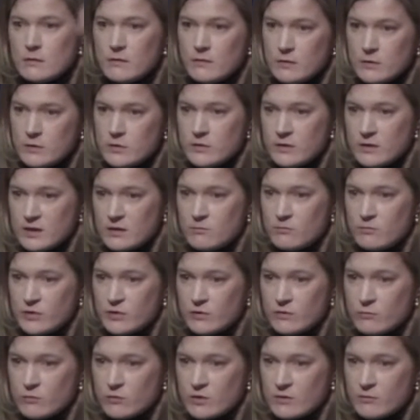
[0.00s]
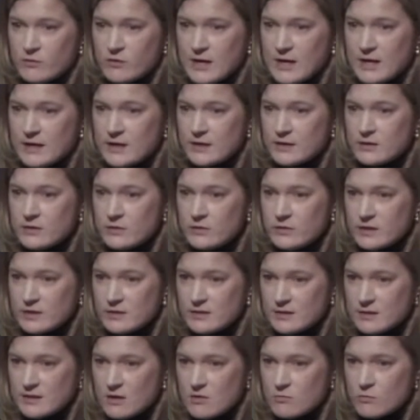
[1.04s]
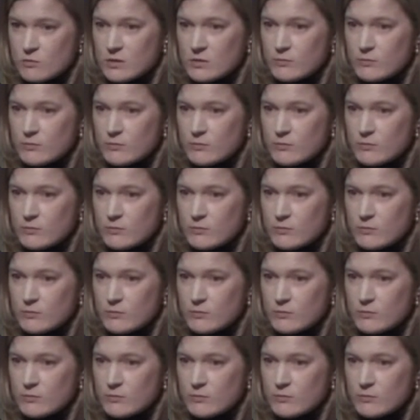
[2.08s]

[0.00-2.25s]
you can build more product, you can sell more